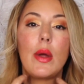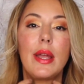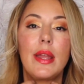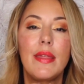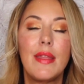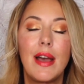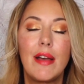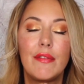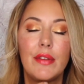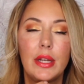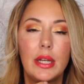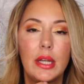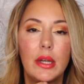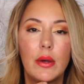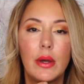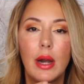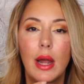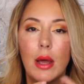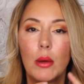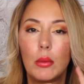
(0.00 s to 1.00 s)
in that video,
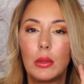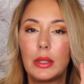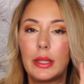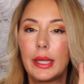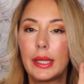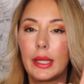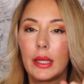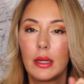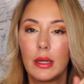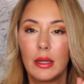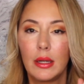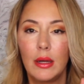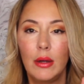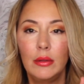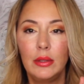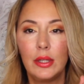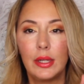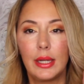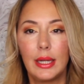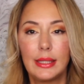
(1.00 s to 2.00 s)
and I will link it. Oh,
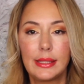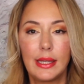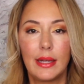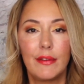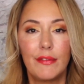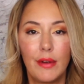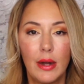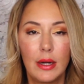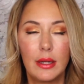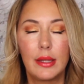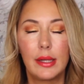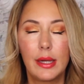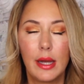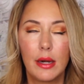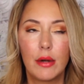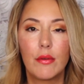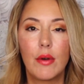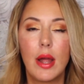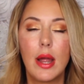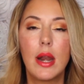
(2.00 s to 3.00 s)
look, guys, I finally got
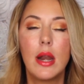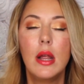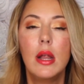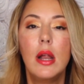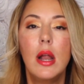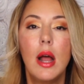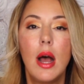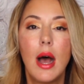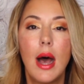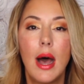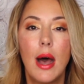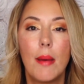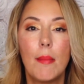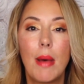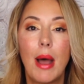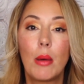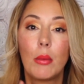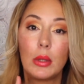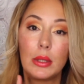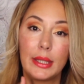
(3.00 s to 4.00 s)
it right.
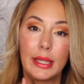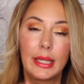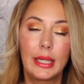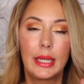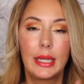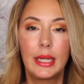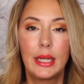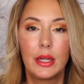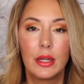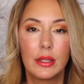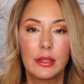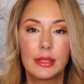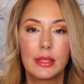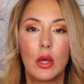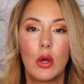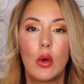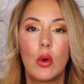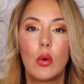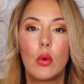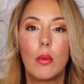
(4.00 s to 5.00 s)
I will link it here.
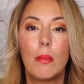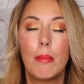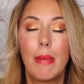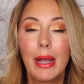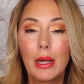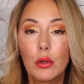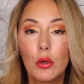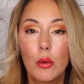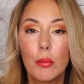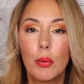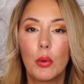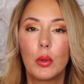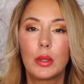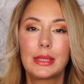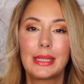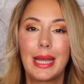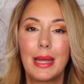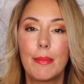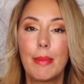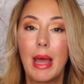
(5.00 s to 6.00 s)
So micro pore
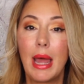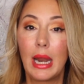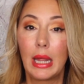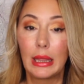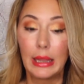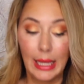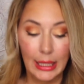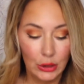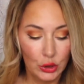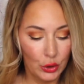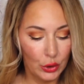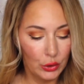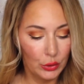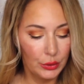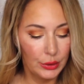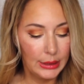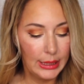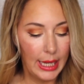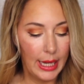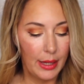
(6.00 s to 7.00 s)
tape and
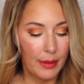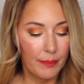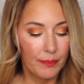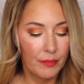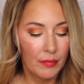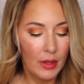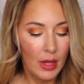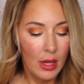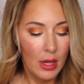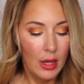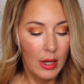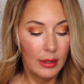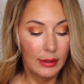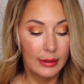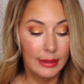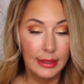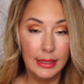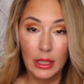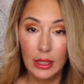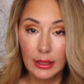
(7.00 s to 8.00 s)
electrical tape.
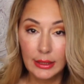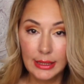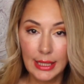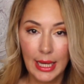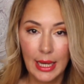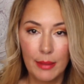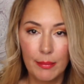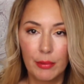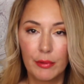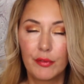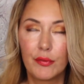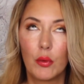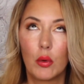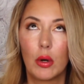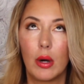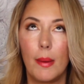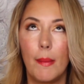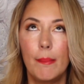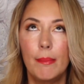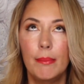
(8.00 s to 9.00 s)
Duct tape for
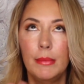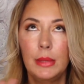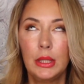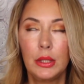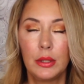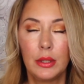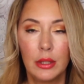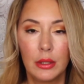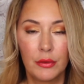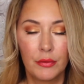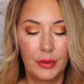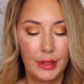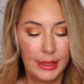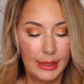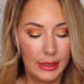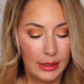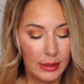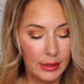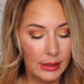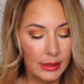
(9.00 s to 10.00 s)
a million
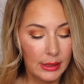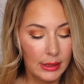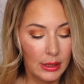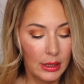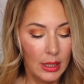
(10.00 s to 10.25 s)
reasons.